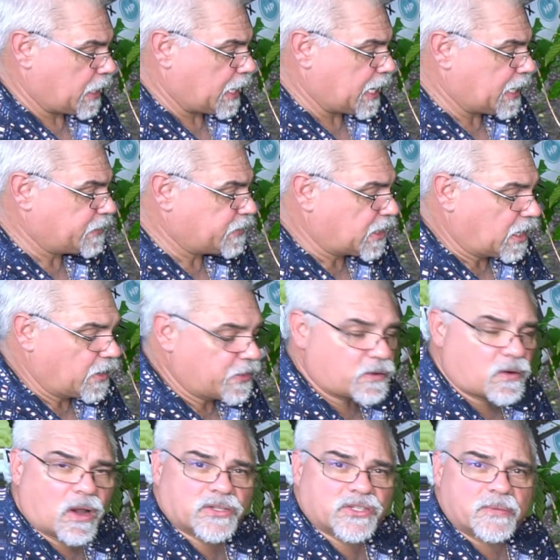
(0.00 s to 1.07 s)
and
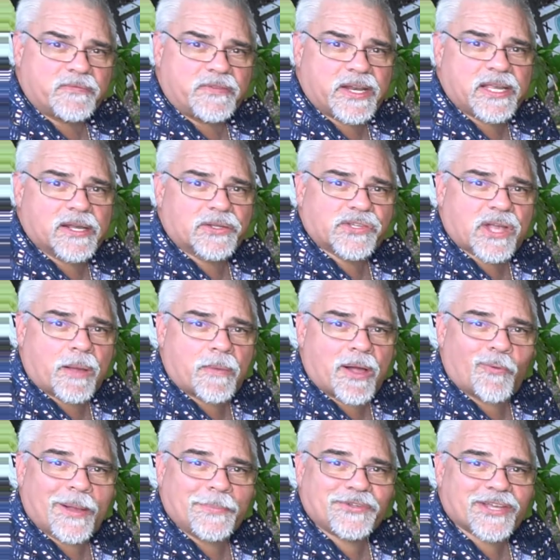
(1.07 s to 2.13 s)
there are some videos on my
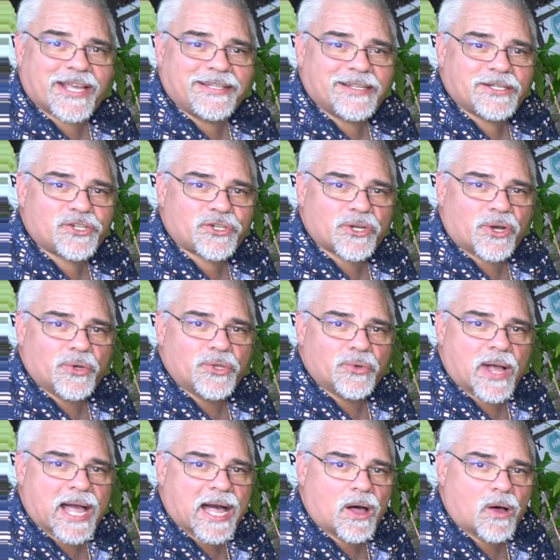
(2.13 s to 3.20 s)
website that show you
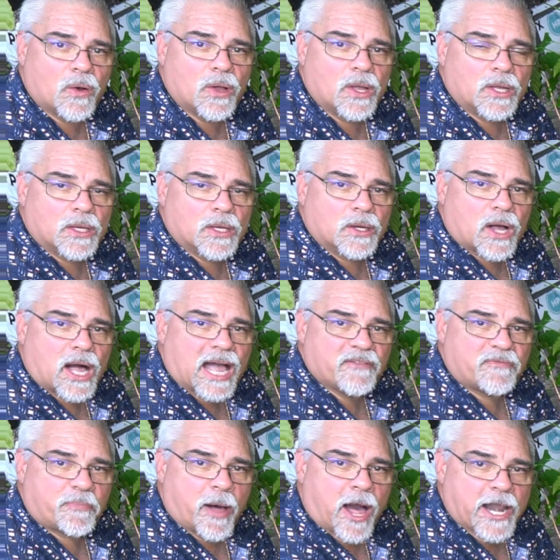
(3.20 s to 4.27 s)
how
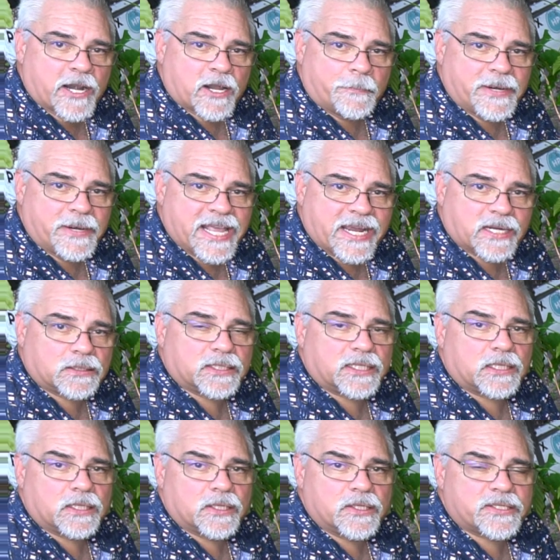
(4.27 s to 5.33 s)
I've potted up an air
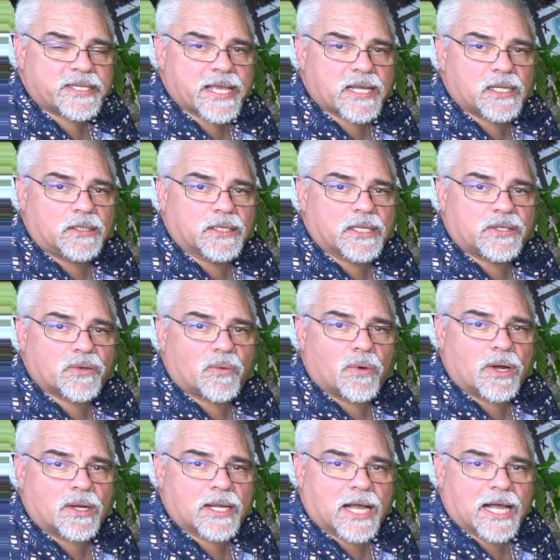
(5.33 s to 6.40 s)
layer. Take a look at the
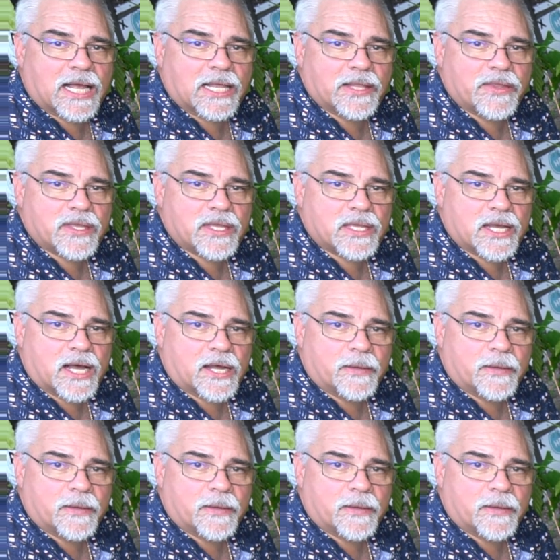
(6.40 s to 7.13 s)
one on the